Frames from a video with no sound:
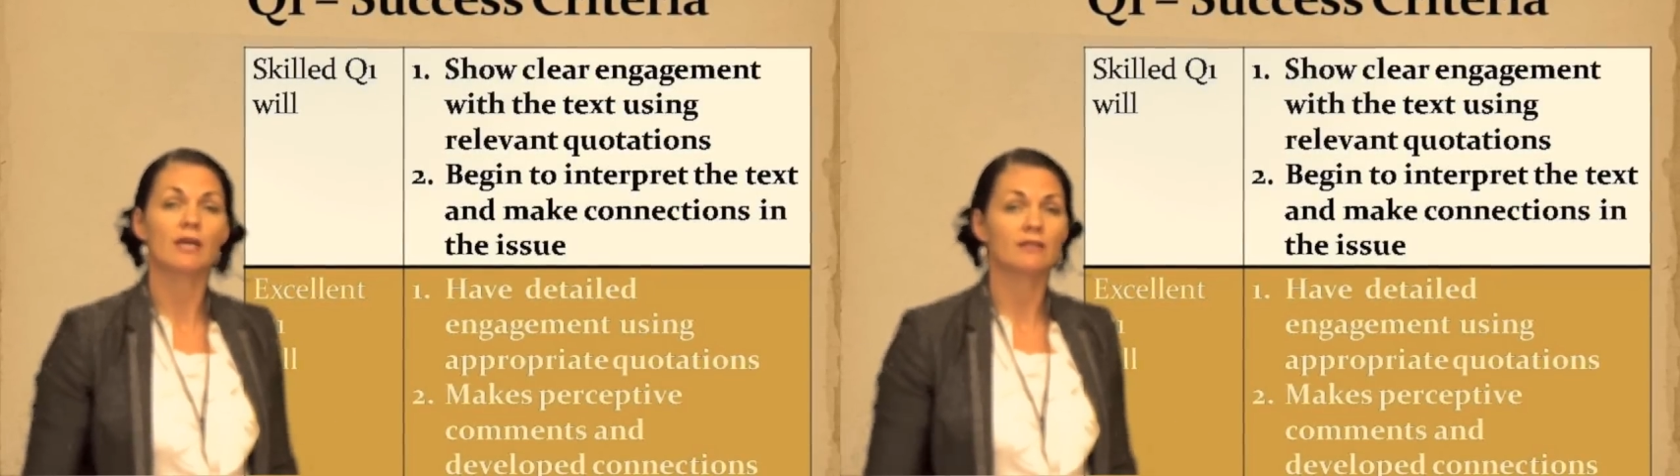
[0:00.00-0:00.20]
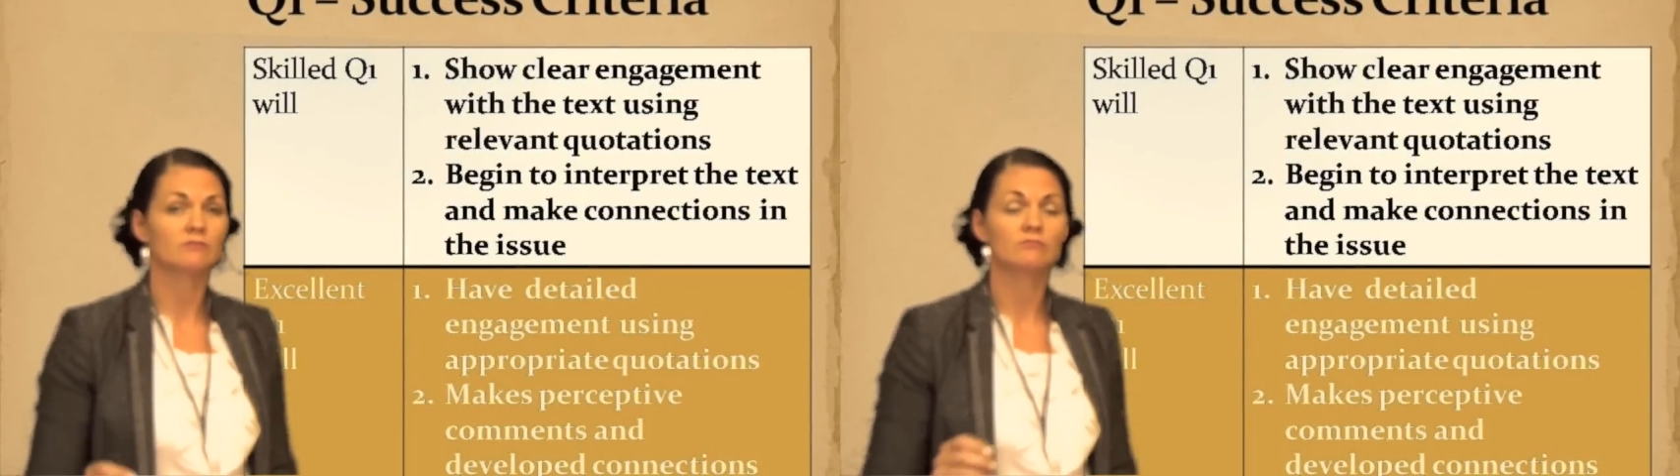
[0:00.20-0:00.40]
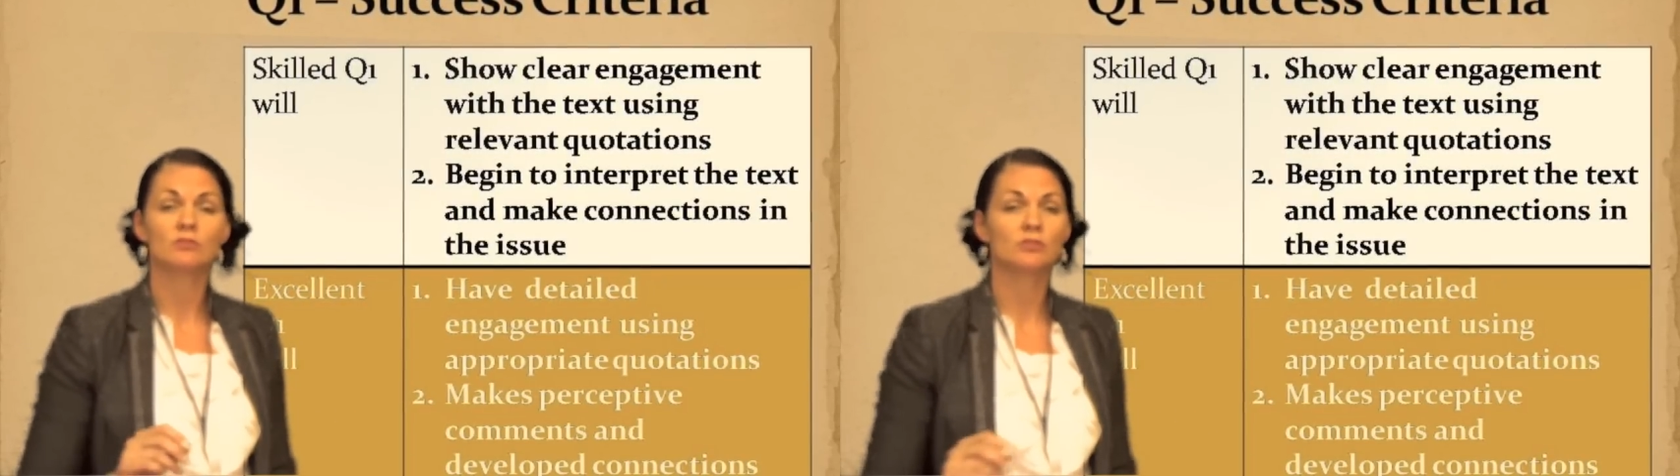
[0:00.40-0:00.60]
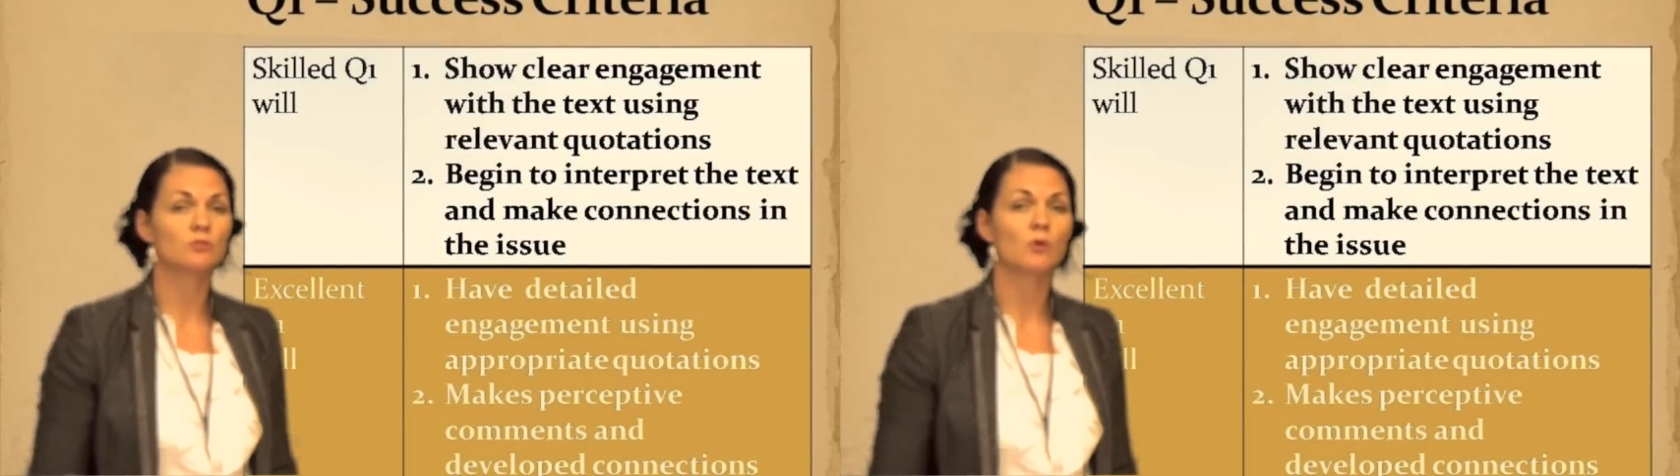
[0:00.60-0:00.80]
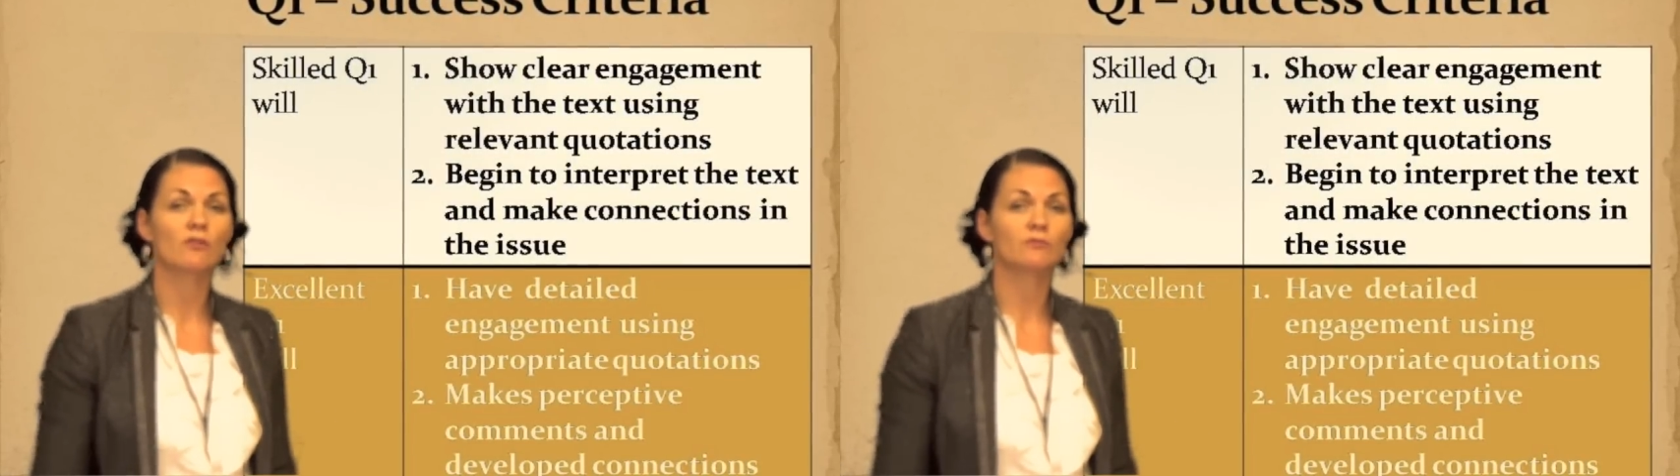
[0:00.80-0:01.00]
then do
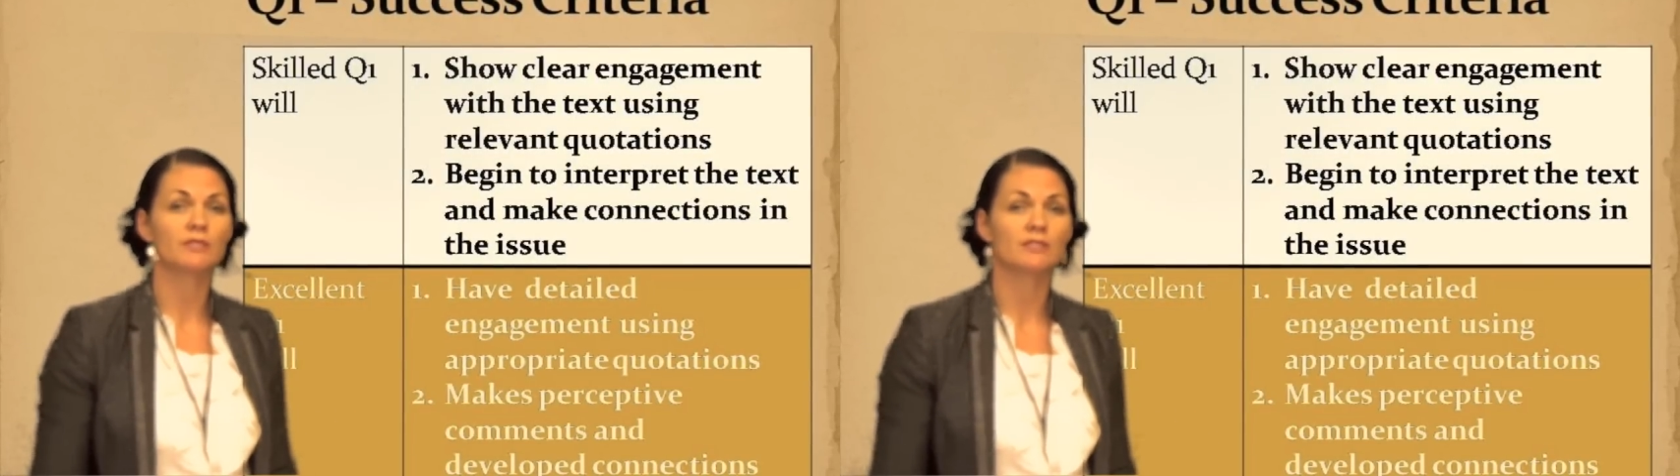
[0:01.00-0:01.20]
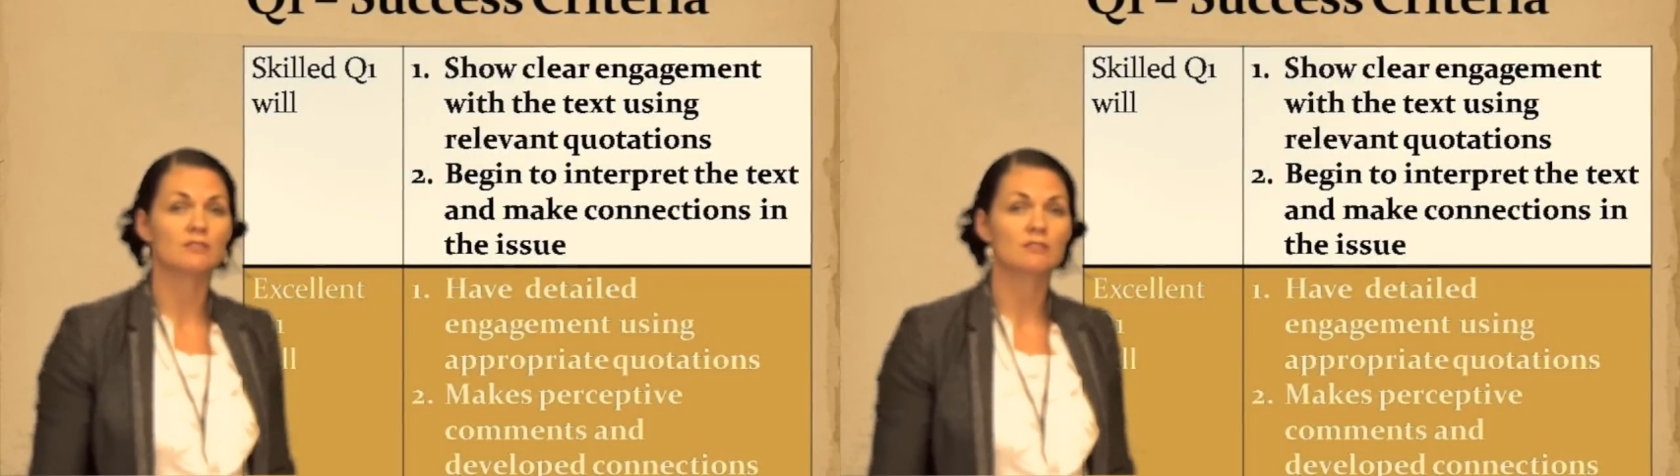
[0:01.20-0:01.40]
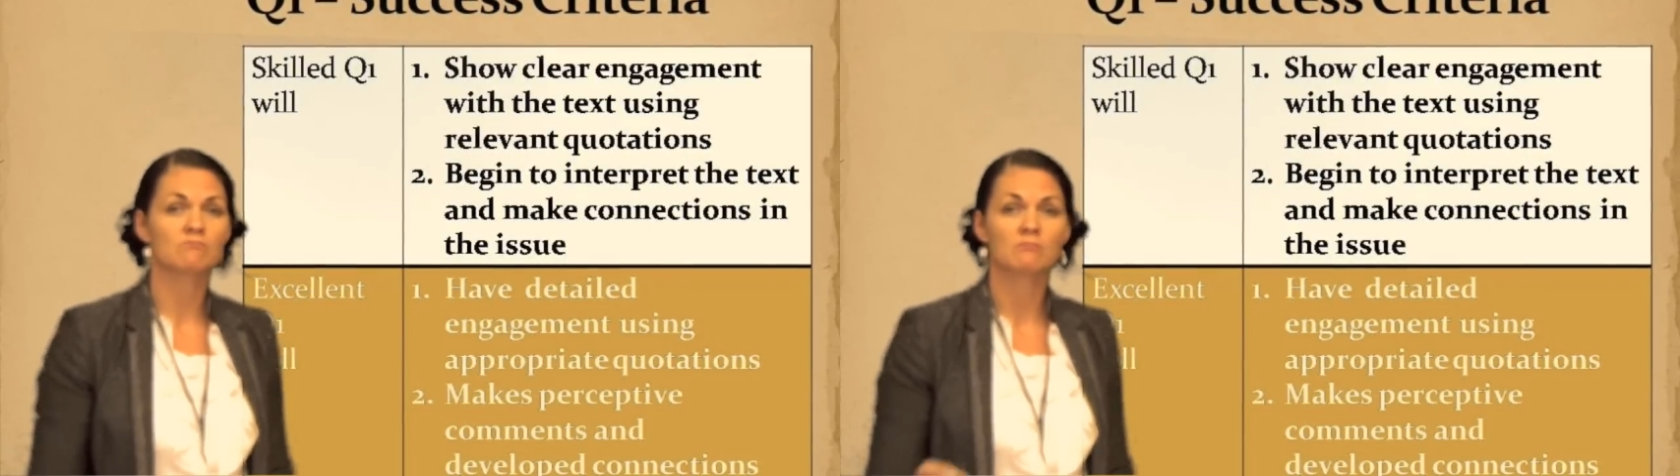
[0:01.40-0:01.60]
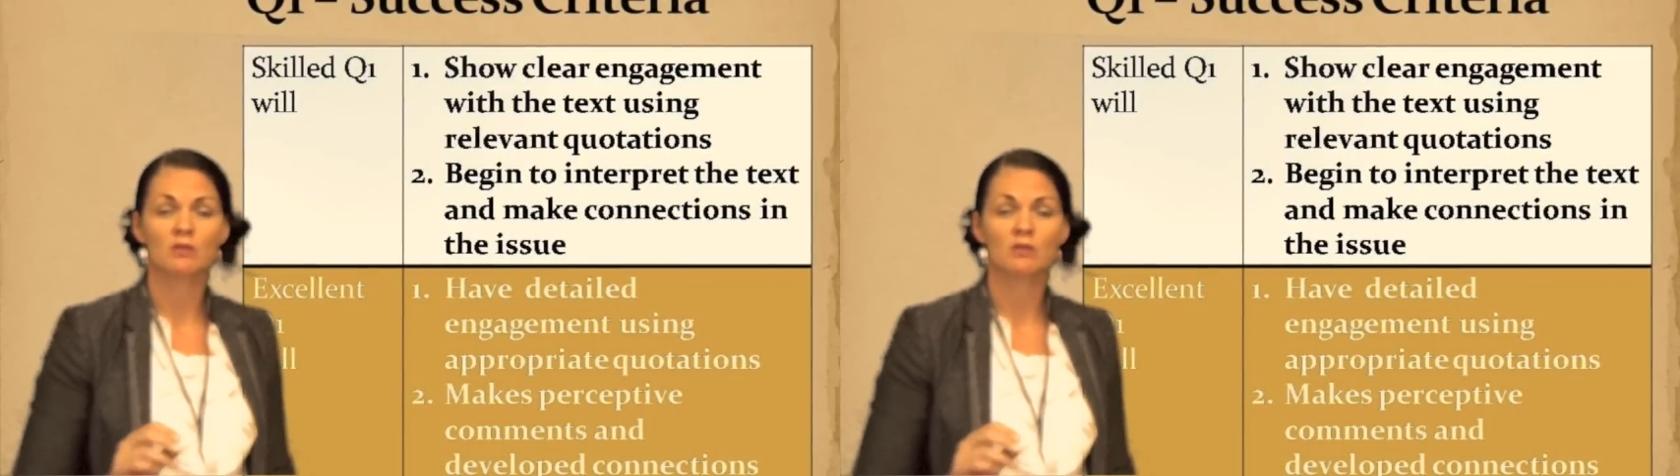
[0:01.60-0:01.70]
12 minutes.